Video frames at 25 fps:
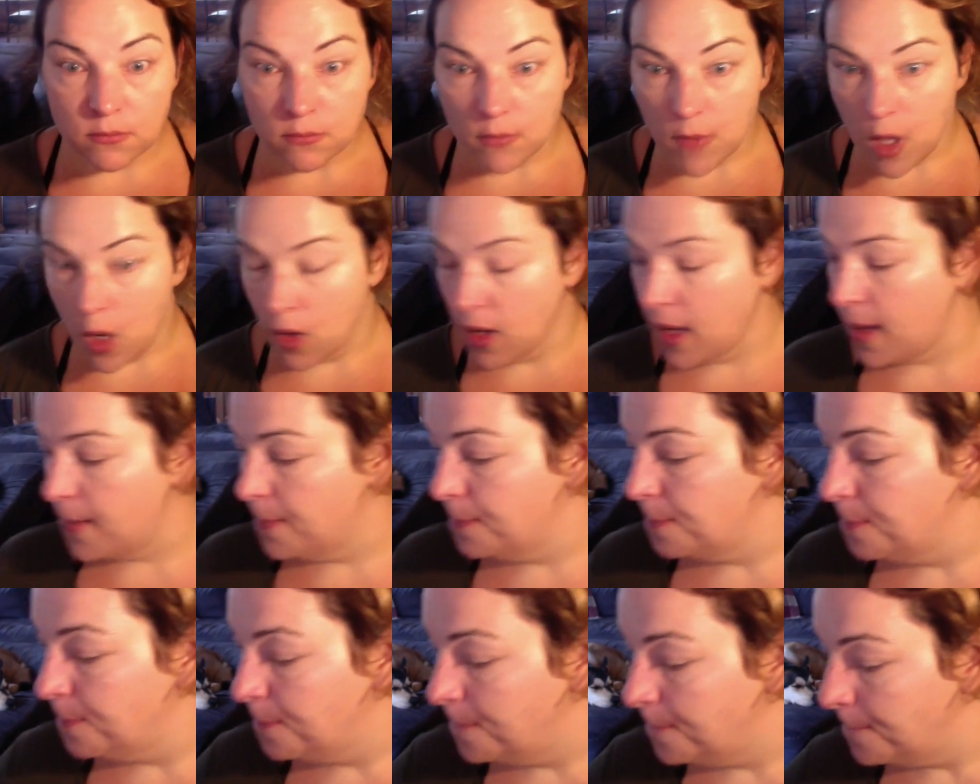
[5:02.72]
Okay.
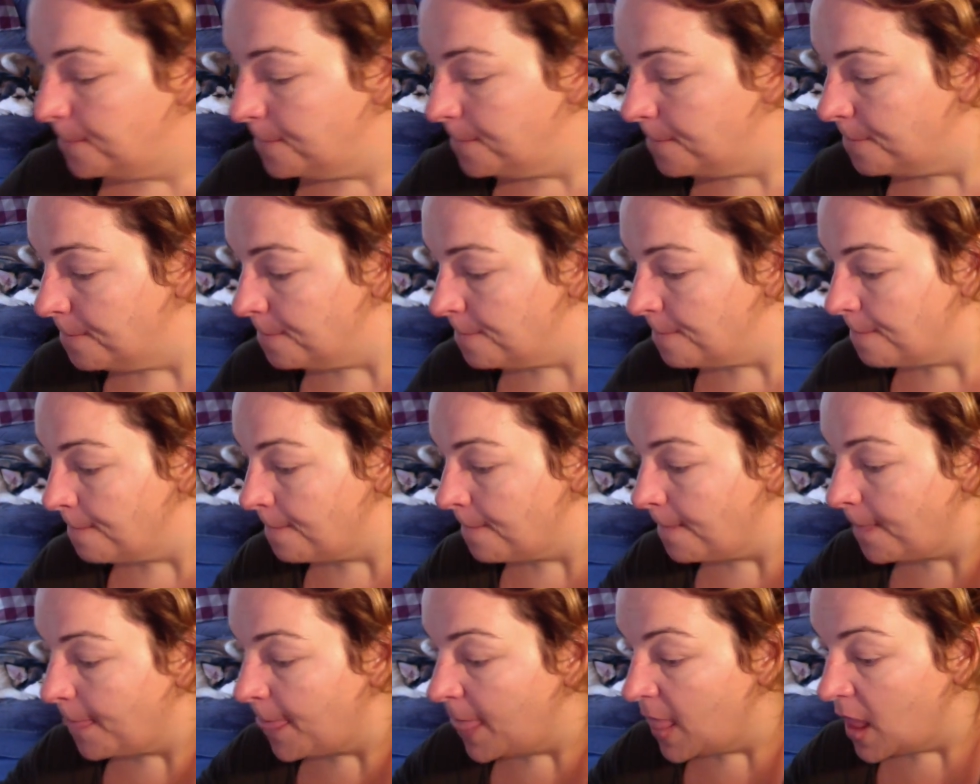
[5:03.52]

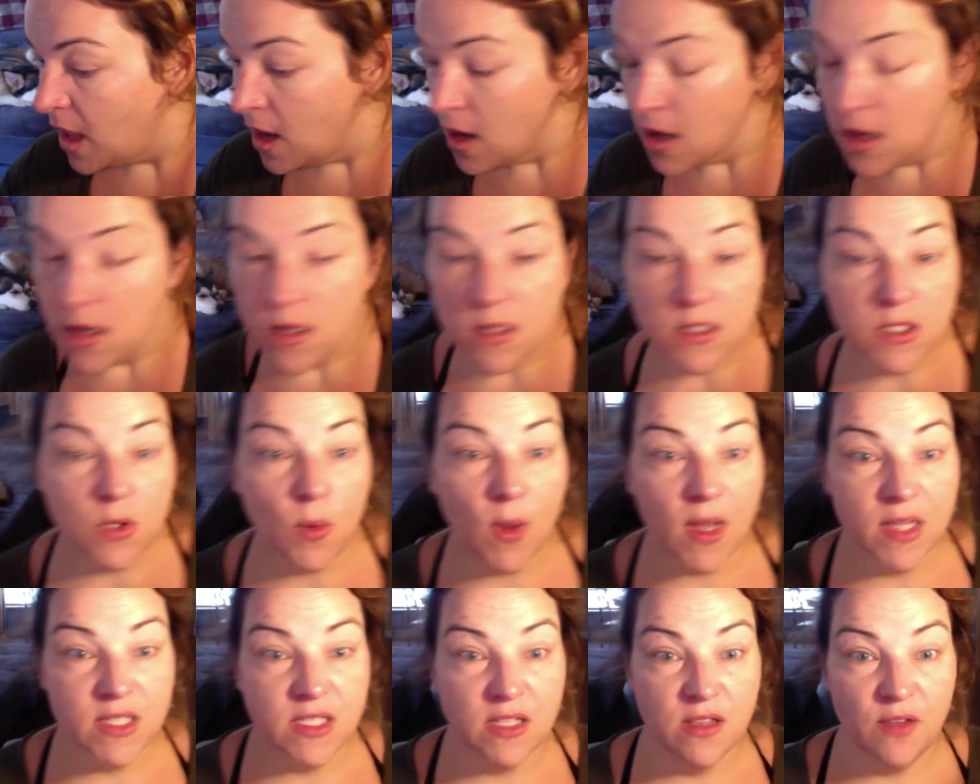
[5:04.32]
So
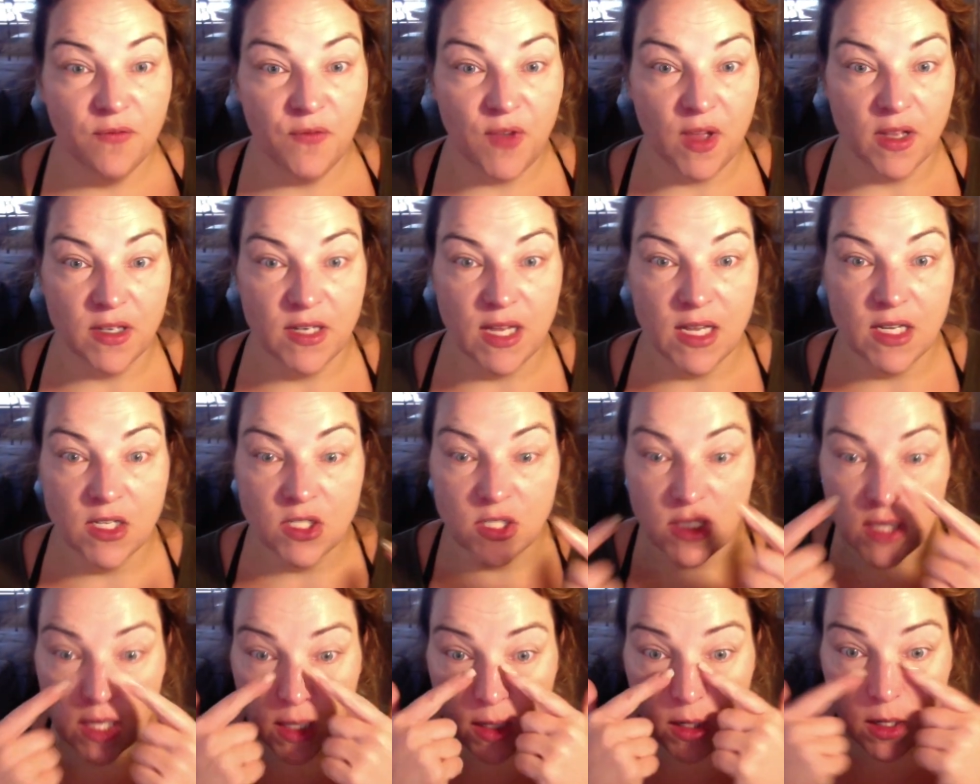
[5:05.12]
I did the
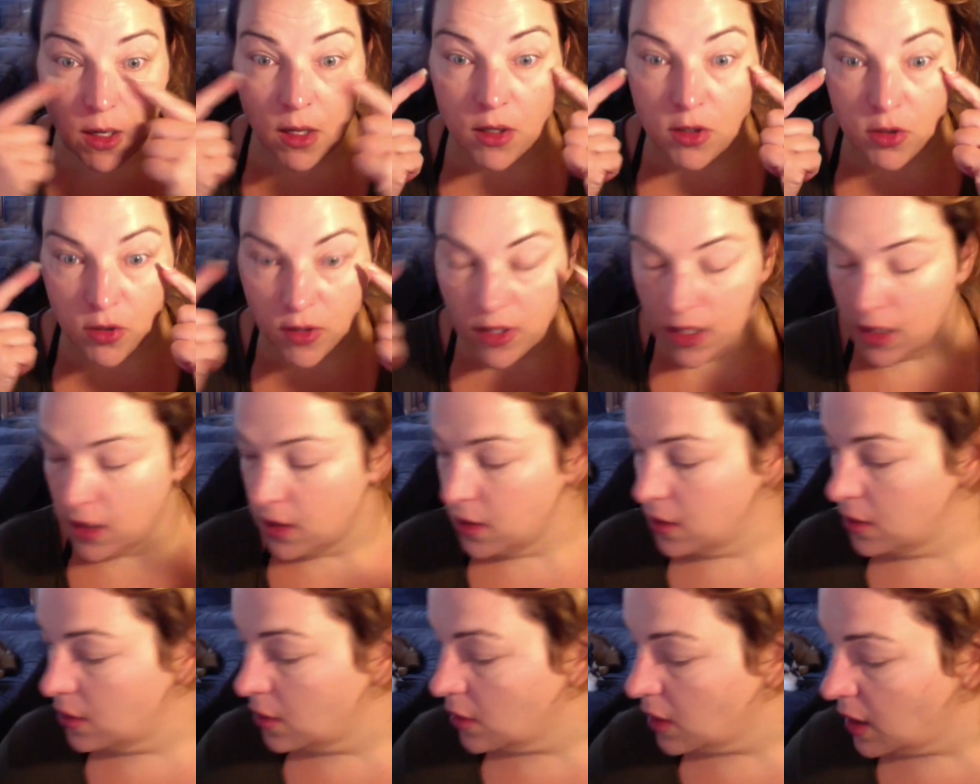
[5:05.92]
foundation under
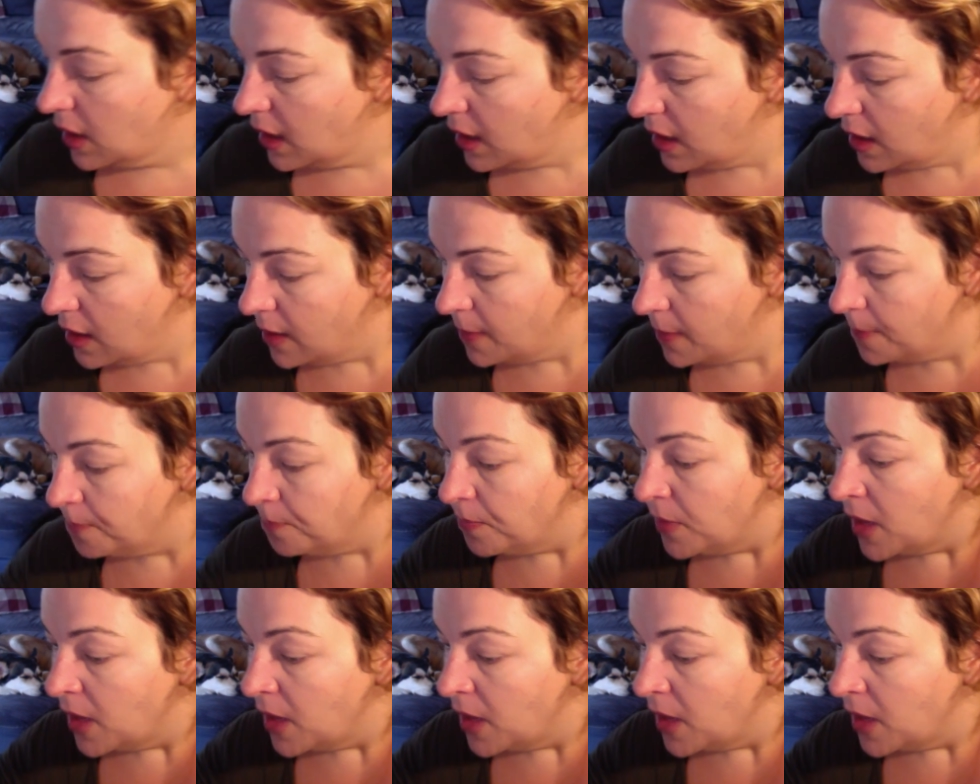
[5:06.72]
here, okay.